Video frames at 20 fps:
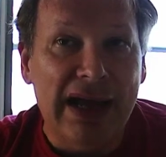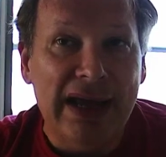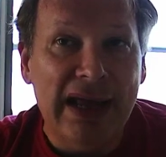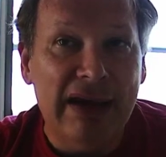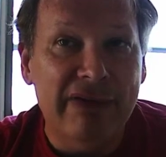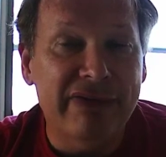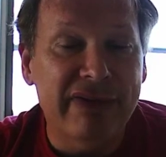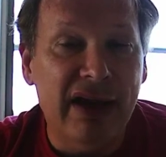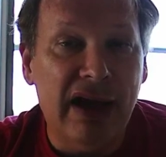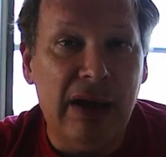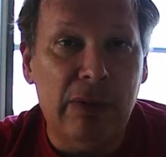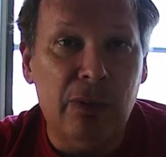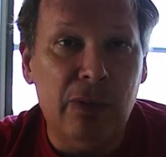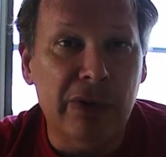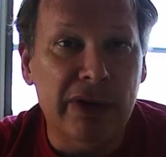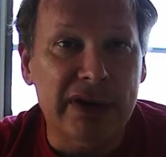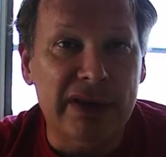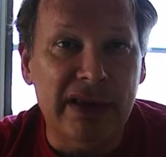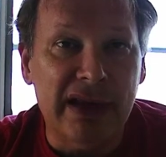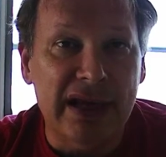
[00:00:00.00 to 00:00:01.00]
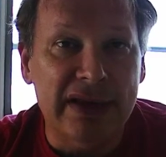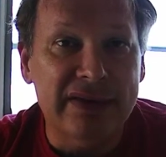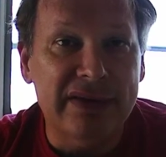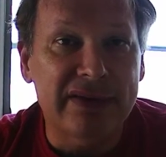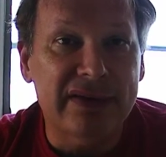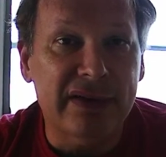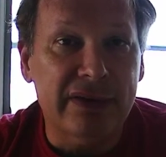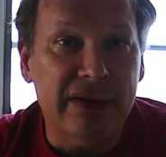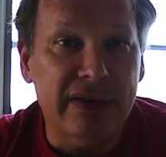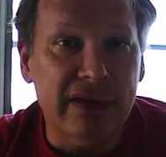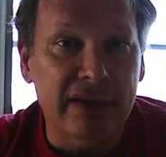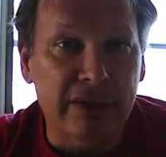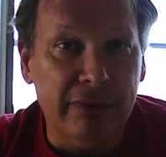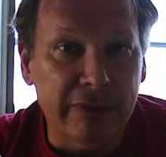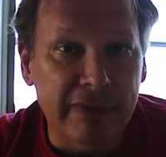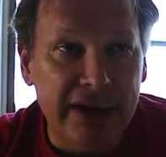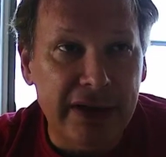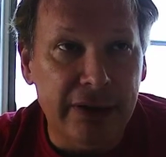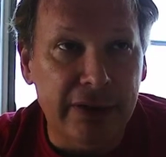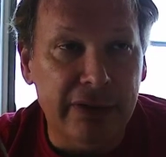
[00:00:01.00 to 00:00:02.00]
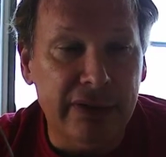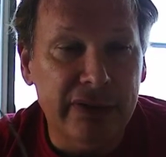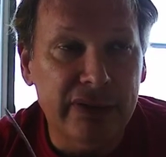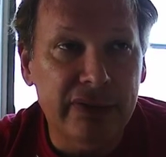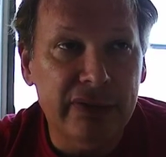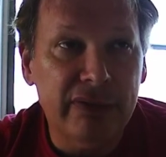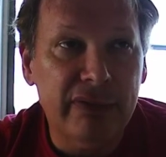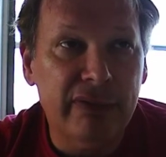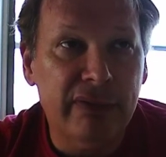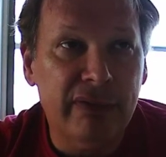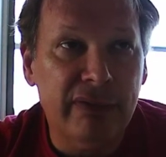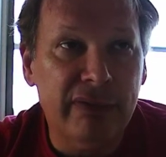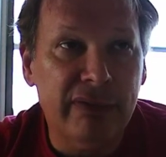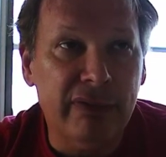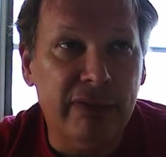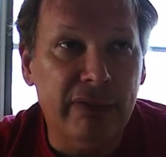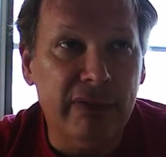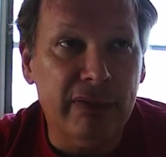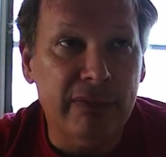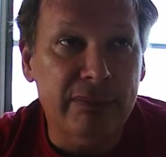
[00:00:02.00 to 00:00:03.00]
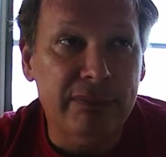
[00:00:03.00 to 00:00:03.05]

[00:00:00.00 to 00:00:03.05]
have not worn glasses other than the readers for